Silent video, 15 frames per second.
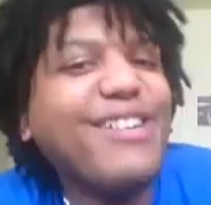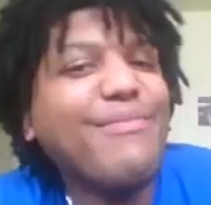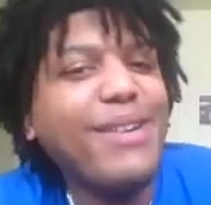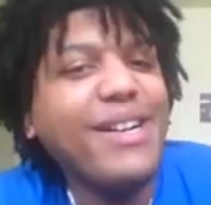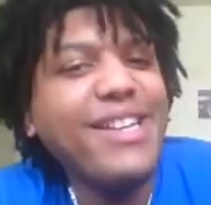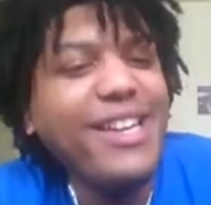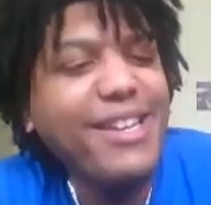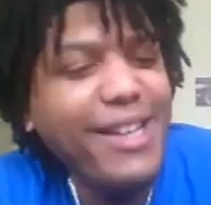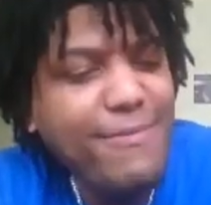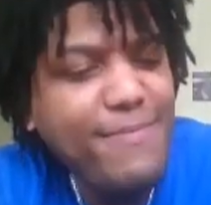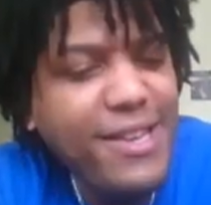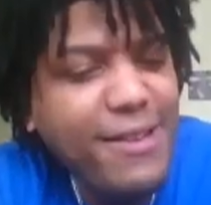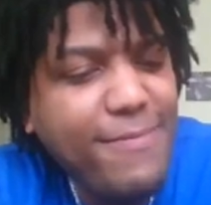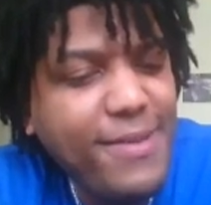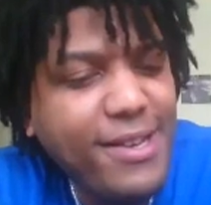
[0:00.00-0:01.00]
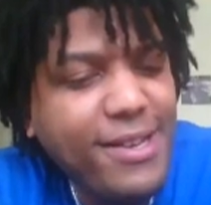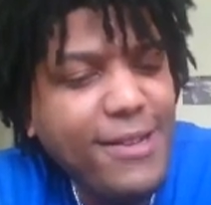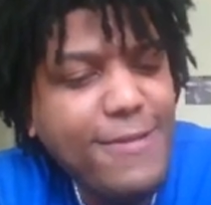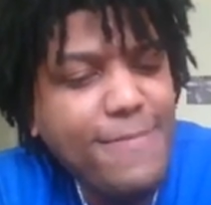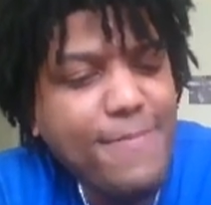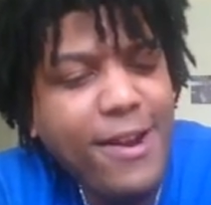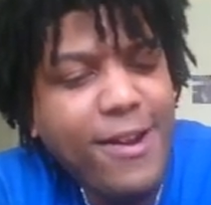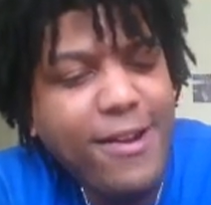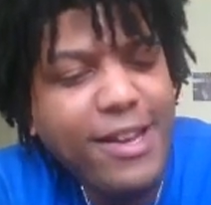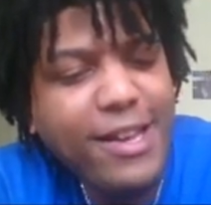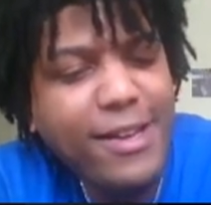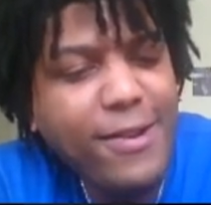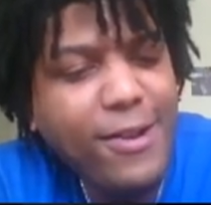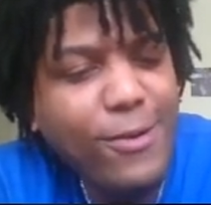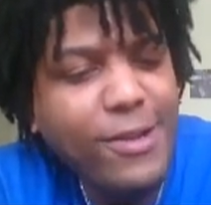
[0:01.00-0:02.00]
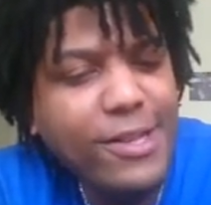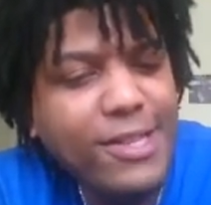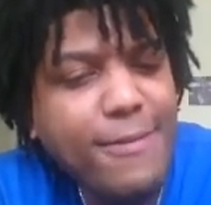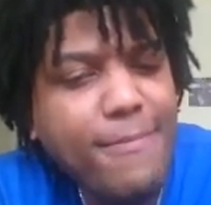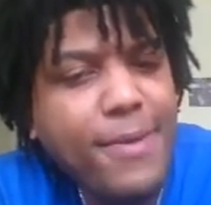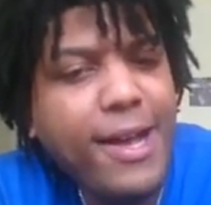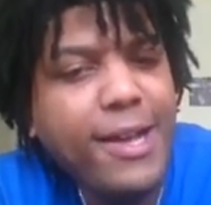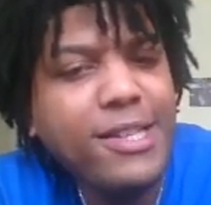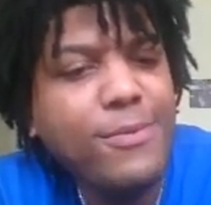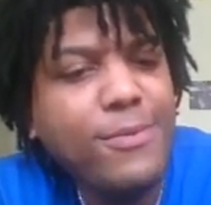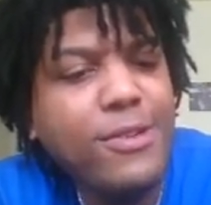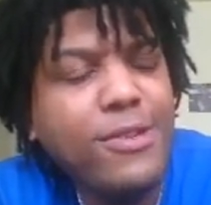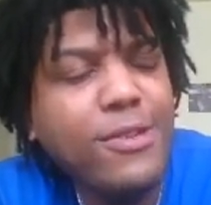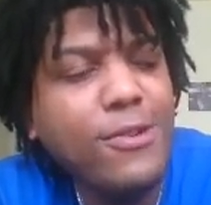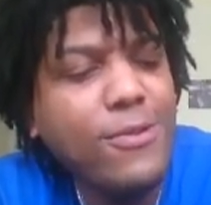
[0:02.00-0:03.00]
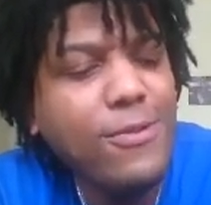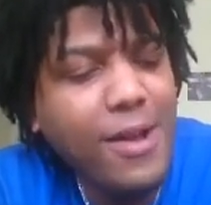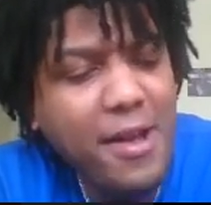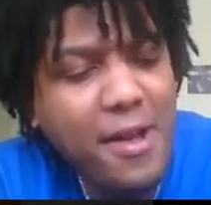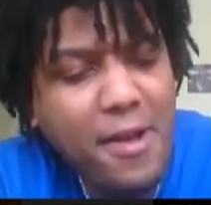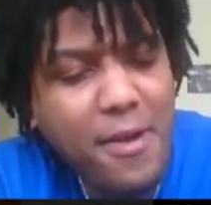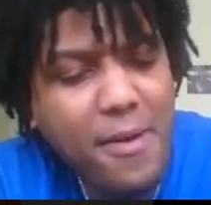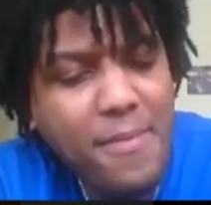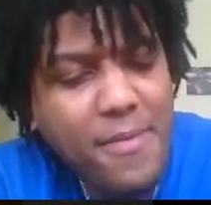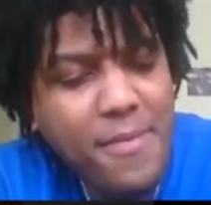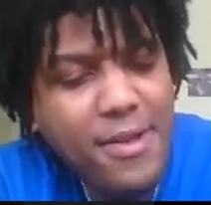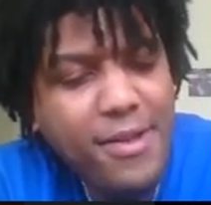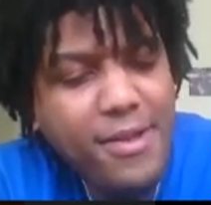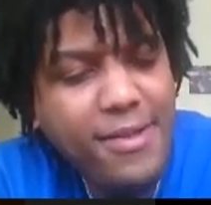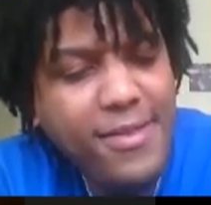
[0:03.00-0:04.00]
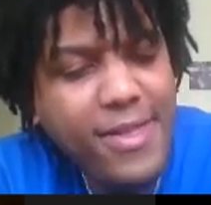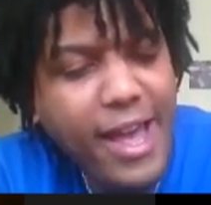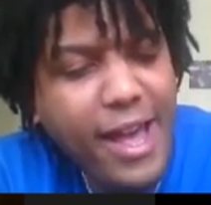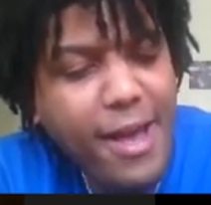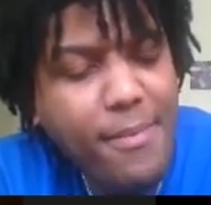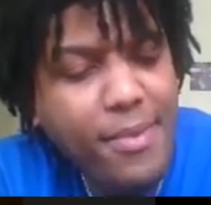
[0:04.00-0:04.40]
it'd be a good pairing, even though it's impossible to do that. But.